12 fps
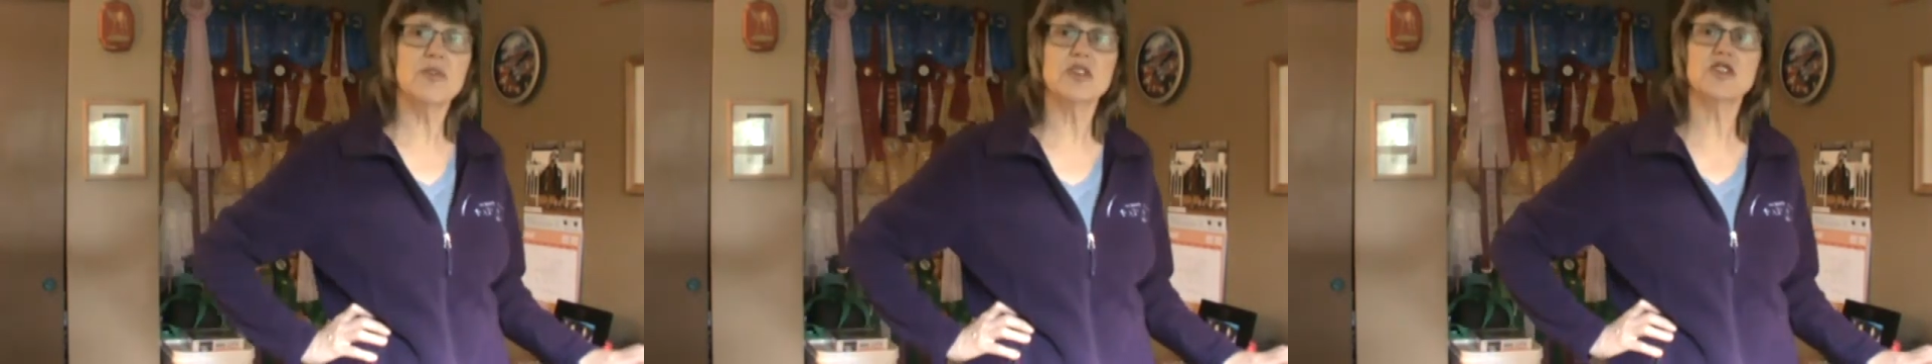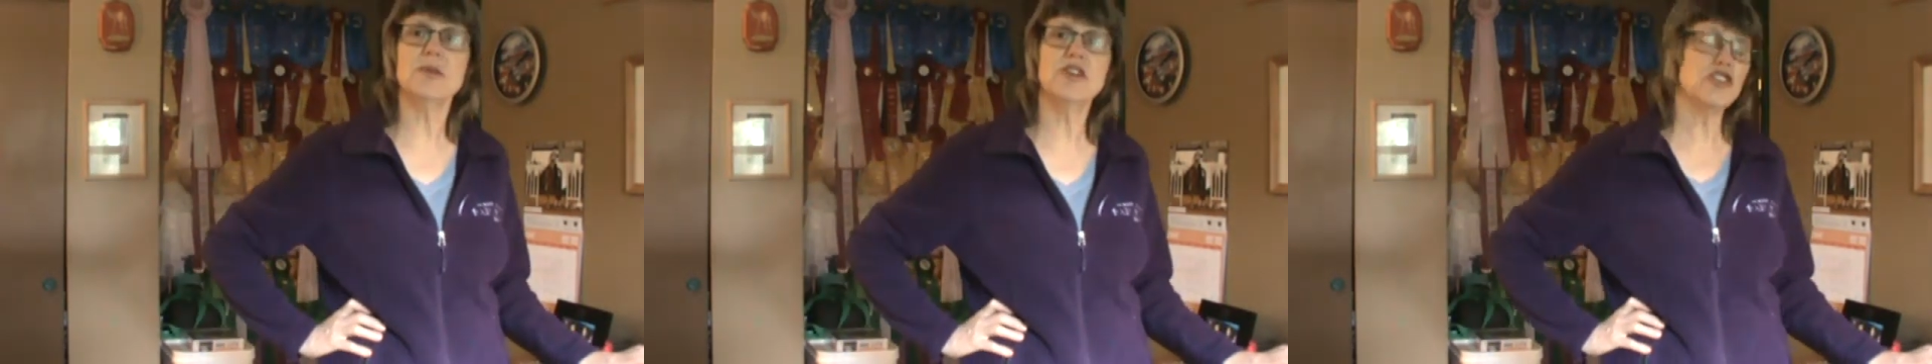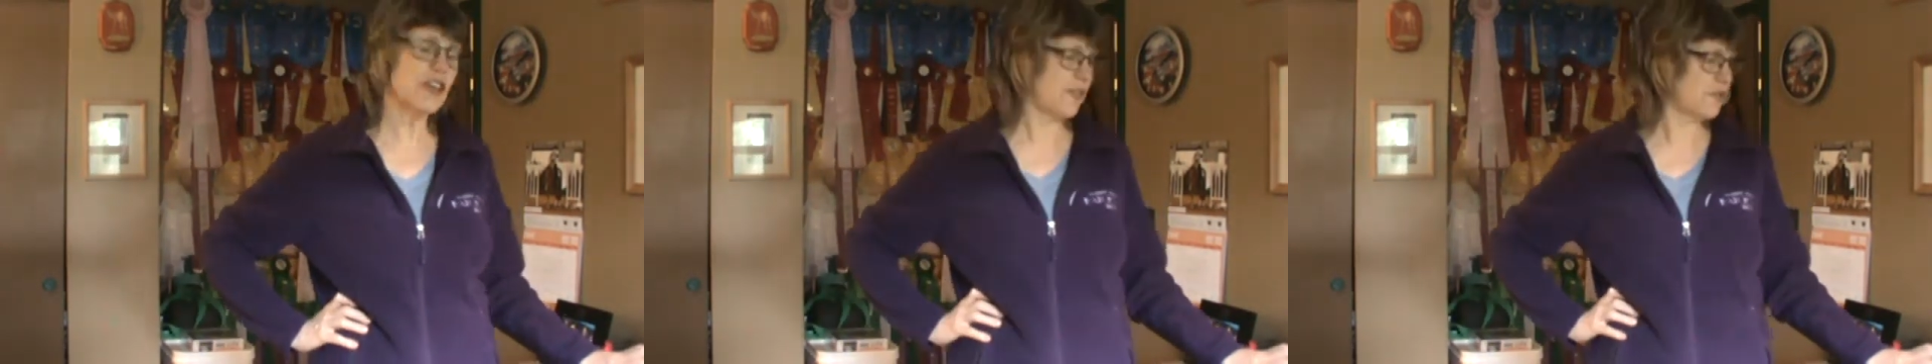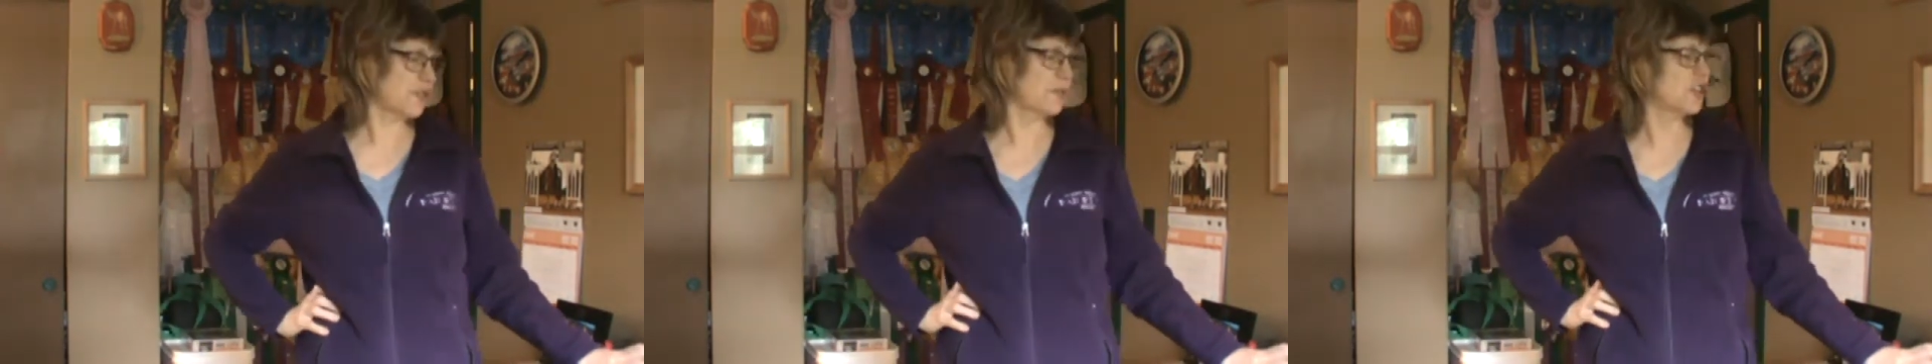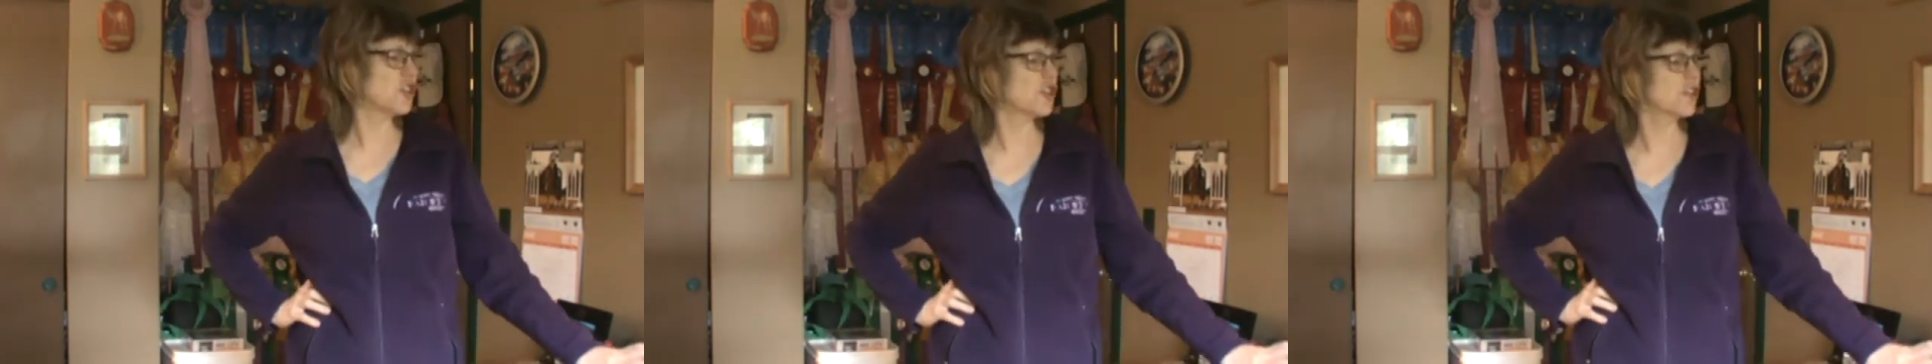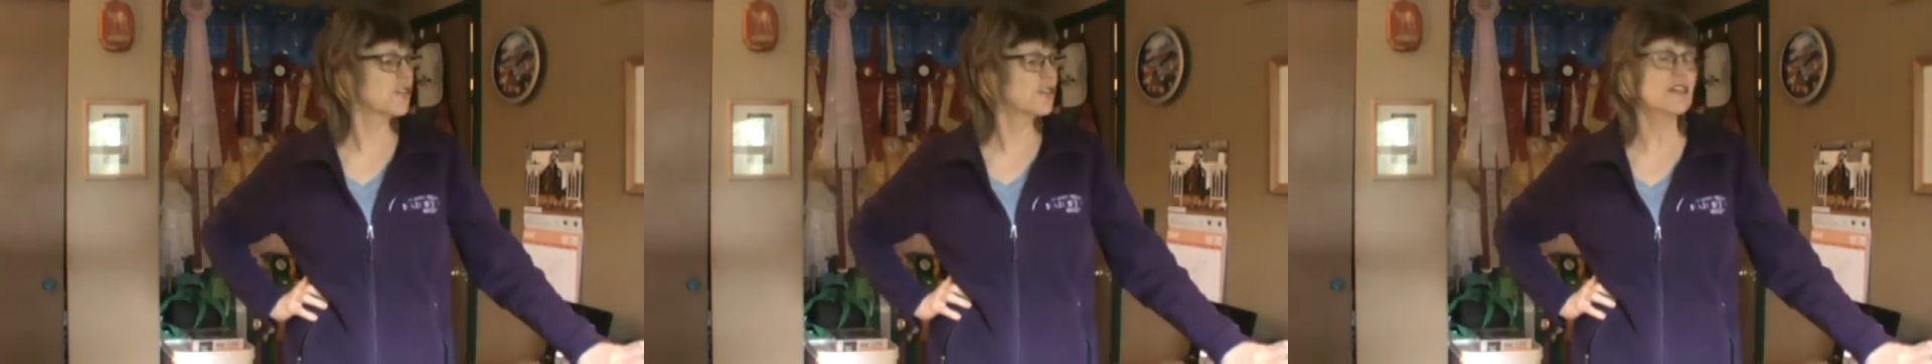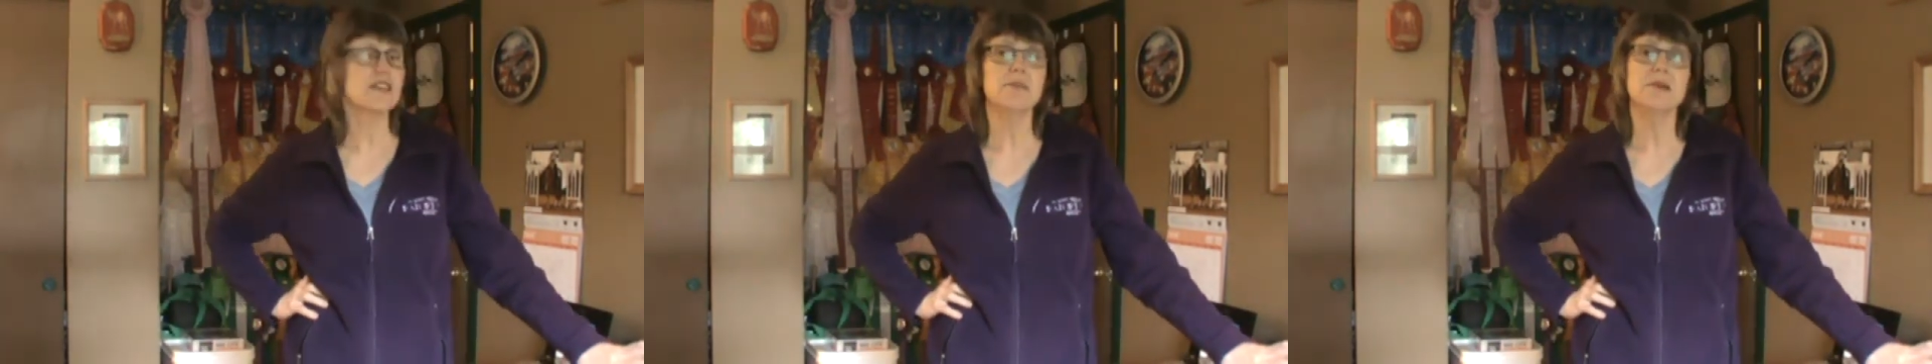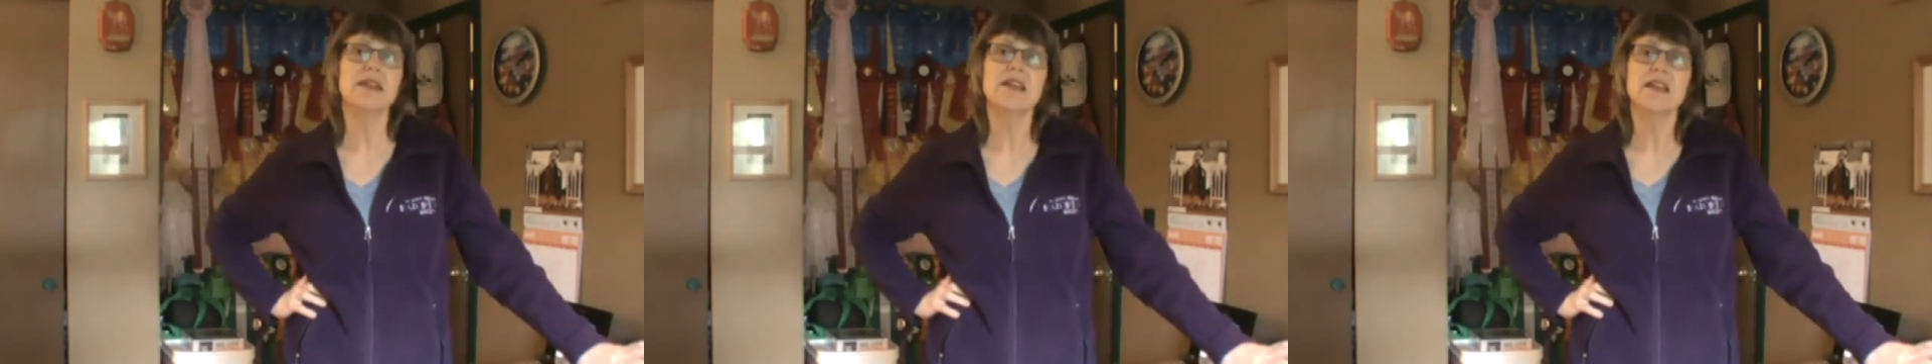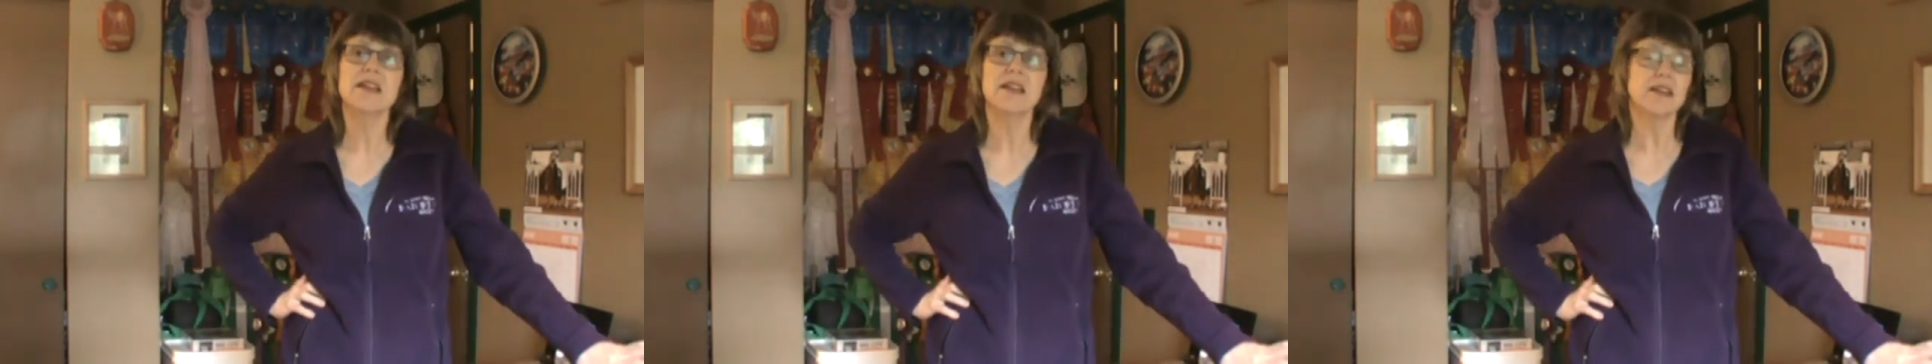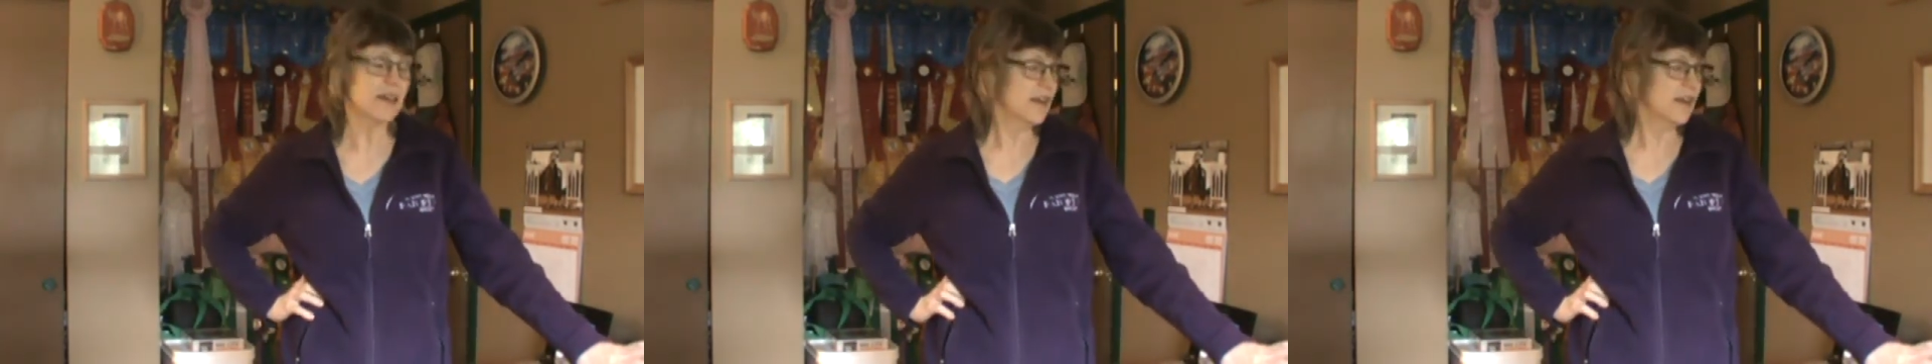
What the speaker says: which means you have to return to the beginning.